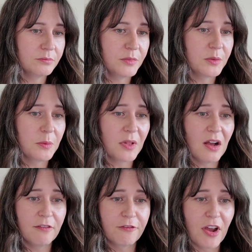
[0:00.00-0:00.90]
Minimum
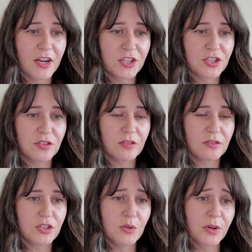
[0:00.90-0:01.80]
lot frontage
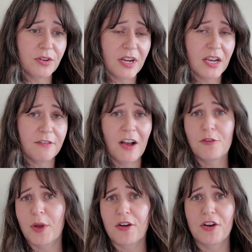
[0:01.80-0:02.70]

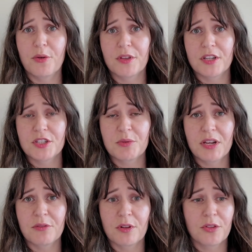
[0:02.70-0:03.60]
295. We already know that it's
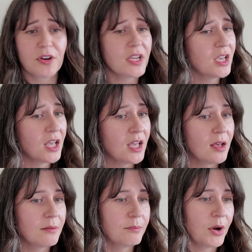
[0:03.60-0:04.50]
330.
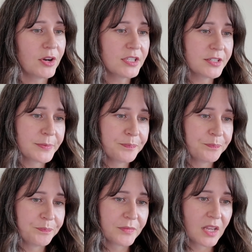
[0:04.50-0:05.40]
Bonus.
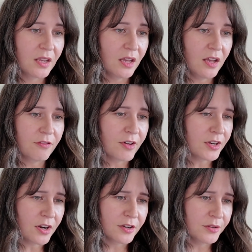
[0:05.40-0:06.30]

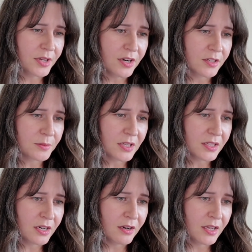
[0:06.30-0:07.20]
Front yard, who cares? We're not
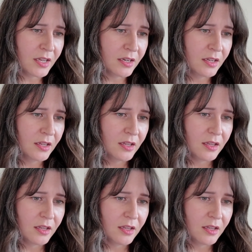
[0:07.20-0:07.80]
there yet.